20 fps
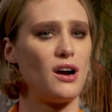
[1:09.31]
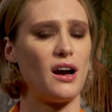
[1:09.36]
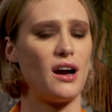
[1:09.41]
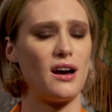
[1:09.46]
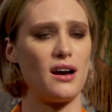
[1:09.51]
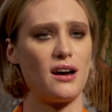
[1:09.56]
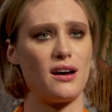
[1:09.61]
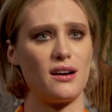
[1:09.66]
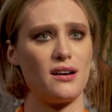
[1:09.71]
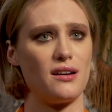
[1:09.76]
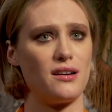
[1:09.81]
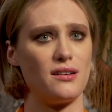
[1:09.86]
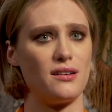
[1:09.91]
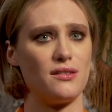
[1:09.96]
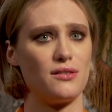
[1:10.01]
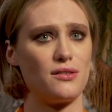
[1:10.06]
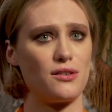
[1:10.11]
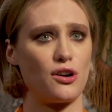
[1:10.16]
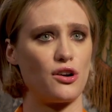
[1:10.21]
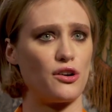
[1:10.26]

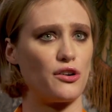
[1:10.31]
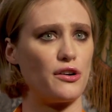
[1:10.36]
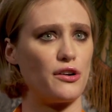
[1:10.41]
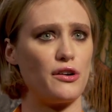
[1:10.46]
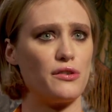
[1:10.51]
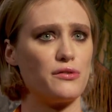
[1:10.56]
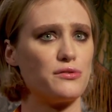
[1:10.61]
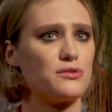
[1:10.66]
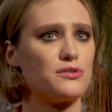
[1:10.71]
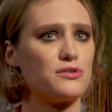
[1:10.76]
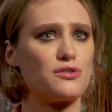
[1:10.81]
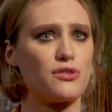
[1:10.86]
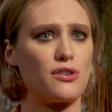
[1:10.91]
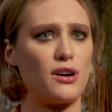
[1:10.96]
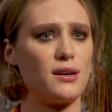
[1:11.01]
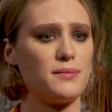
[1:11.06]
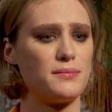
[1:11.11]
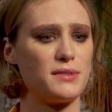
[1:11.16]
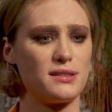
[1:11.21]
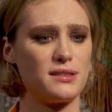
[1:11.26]
her own
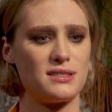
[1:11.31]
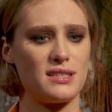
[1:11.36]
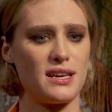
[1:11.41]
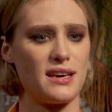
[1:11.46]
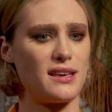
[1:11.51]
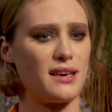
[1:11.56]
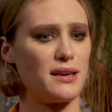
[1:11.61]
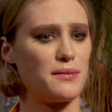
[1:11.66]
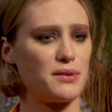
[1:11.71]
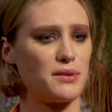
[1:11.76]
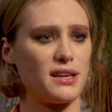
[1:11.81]
trauma taking